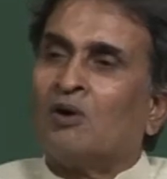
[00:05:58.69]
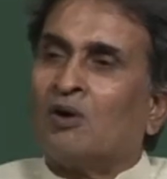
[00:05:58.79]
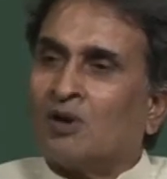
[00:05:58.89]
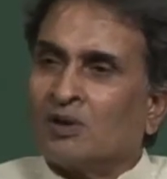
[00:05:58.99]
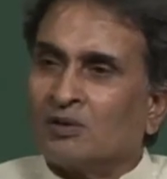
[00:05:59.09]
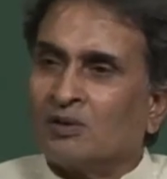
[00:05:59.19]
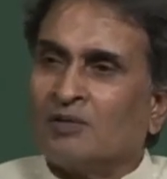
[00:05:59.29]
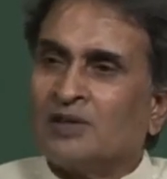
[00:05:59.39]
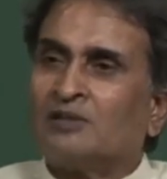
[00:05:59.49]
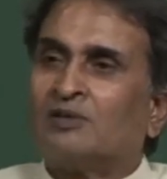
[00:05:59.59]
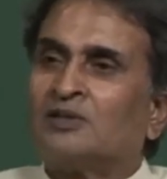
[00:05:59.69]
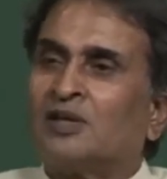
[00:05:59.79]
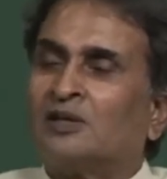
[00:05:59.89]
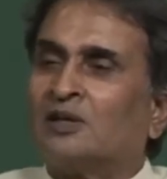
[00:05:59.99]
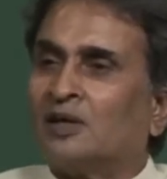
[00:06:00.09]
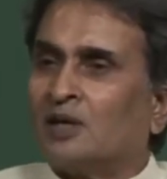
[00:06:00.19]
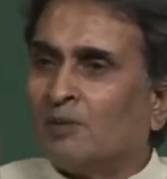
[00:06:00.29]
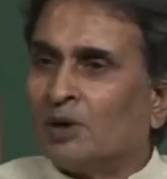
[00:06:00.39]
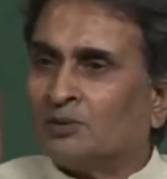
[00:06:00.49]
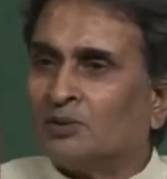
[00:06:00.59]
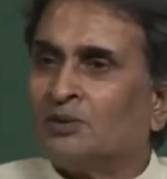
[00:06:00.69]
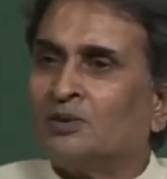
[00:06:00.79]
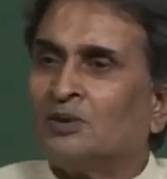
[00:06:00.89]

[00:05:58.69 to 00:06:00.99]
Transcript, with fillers: or vice versa, it can come out.